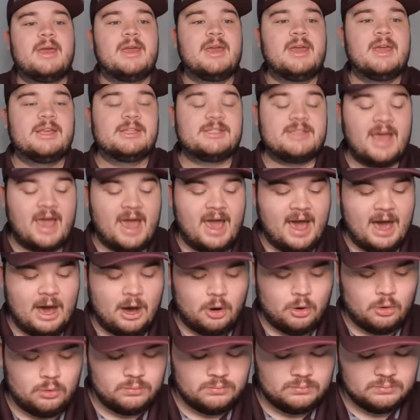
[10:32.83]
is
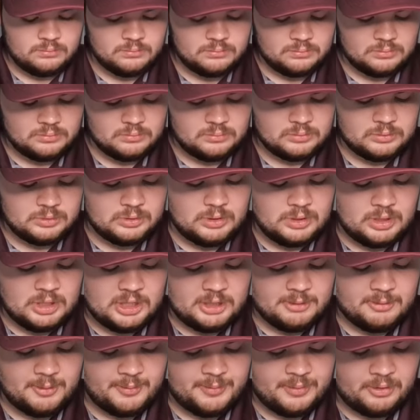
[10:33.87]
how
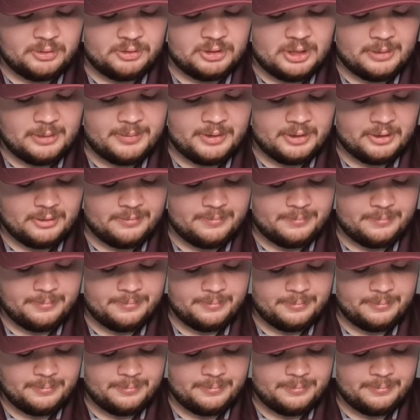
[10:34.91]
let me pull it up here.